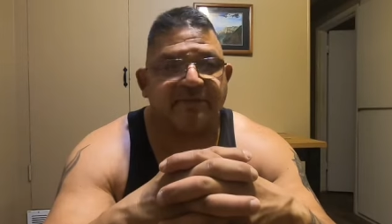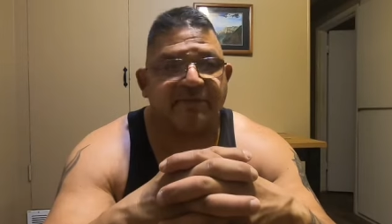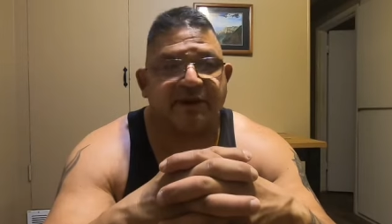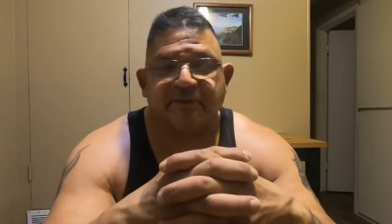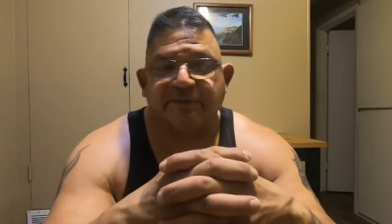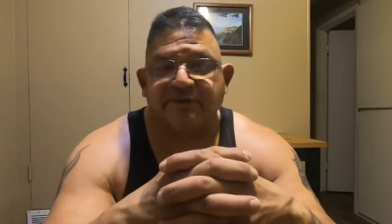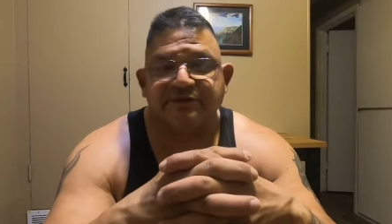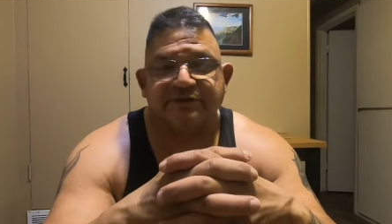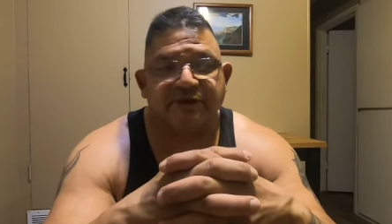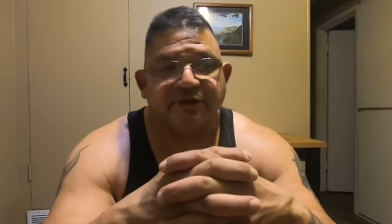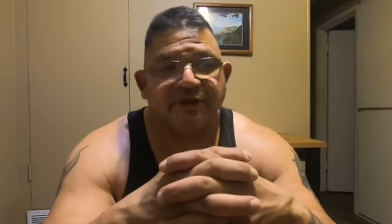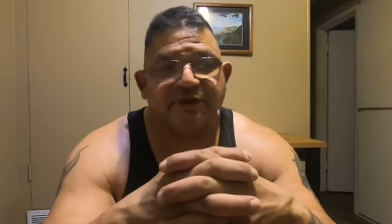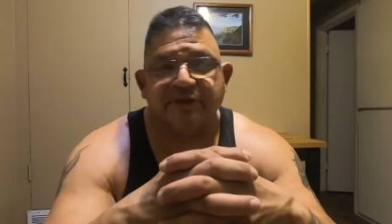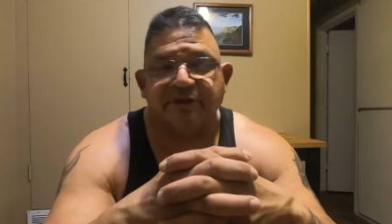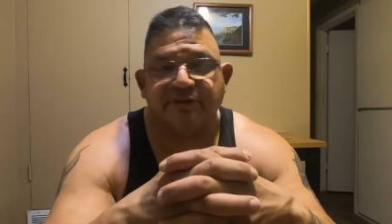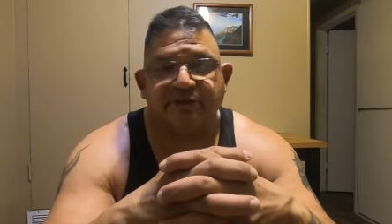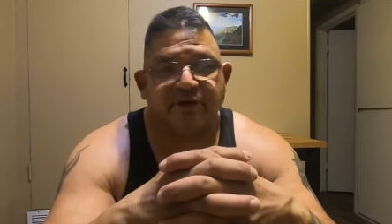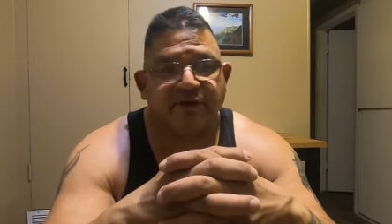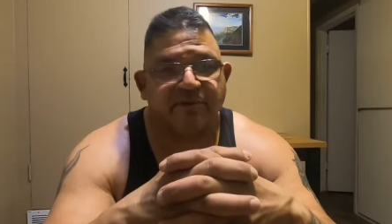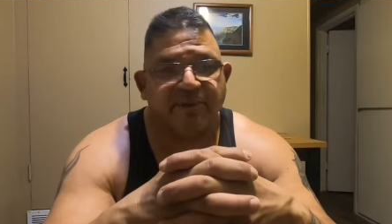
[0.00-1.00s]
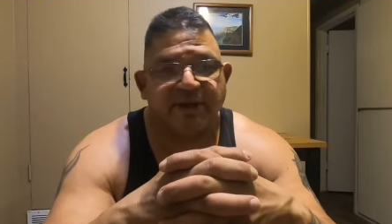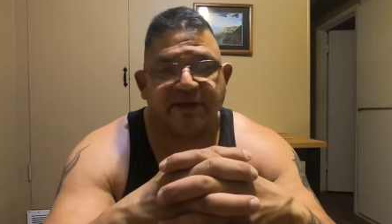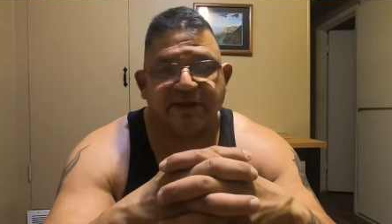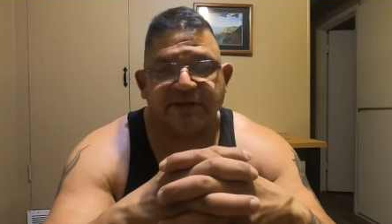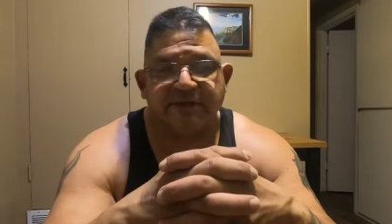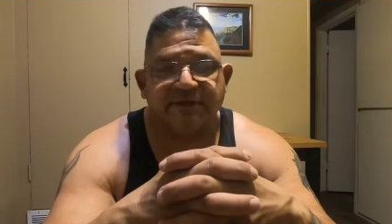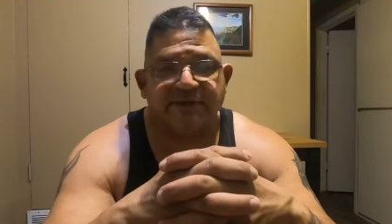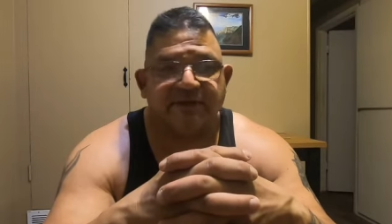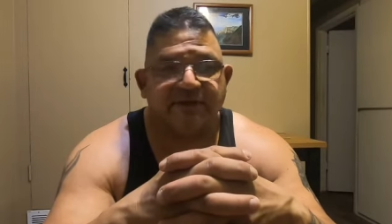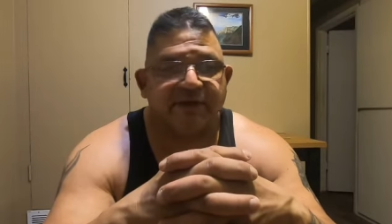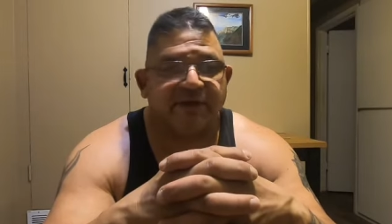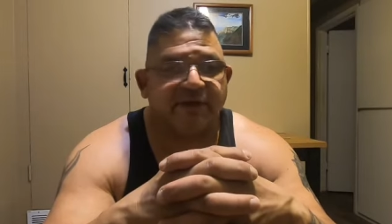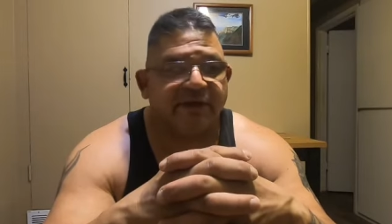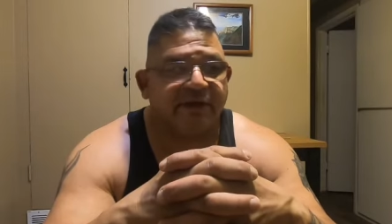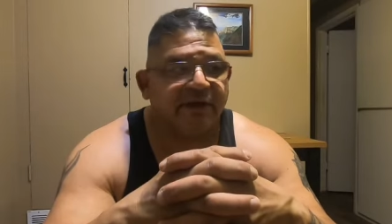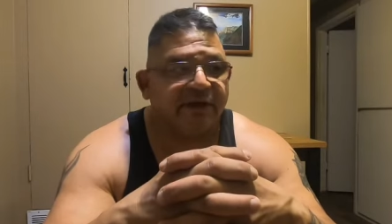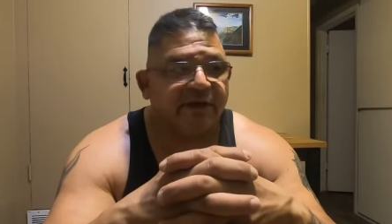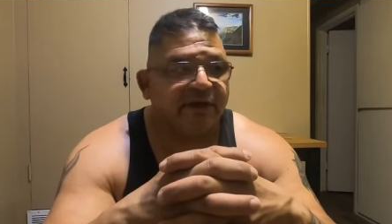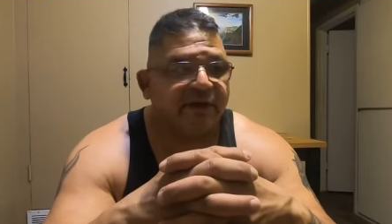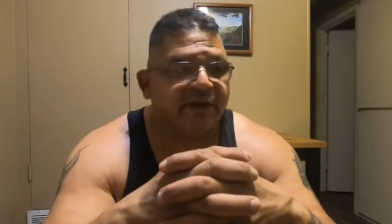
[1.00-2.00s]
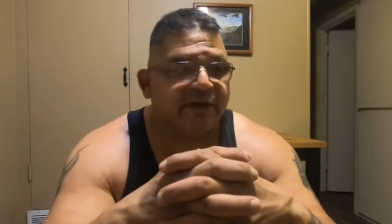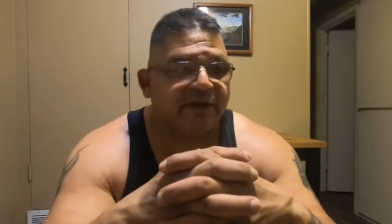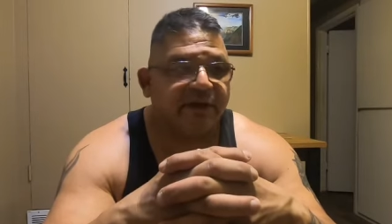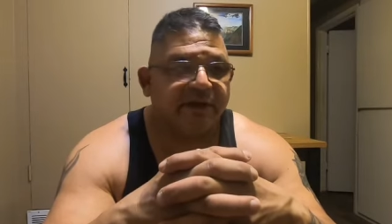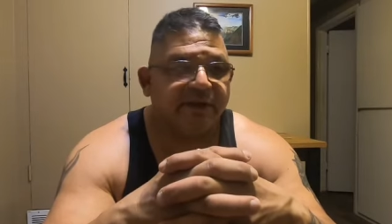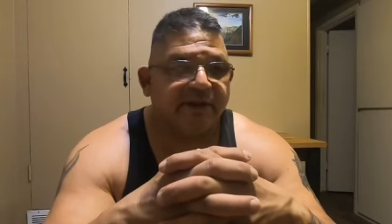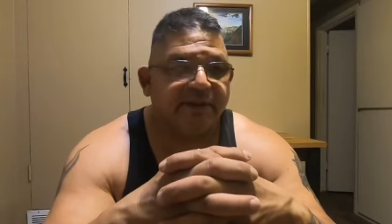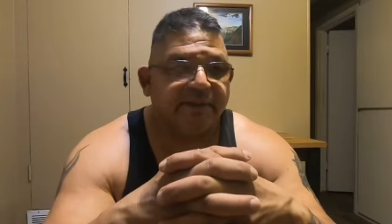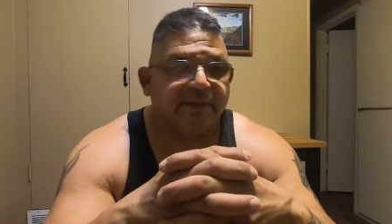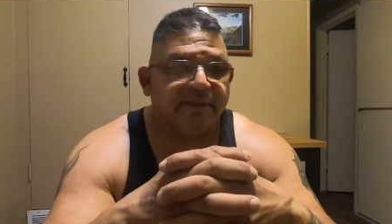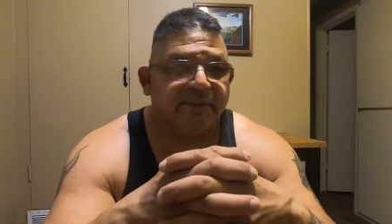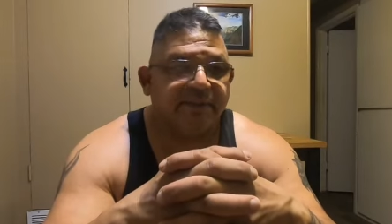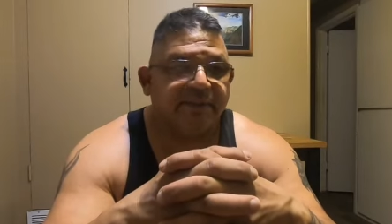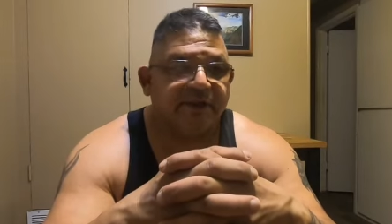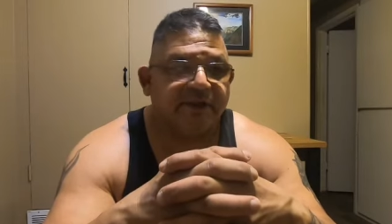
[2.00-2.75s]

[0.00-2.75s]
but he wasn't a good quarterback either. Um,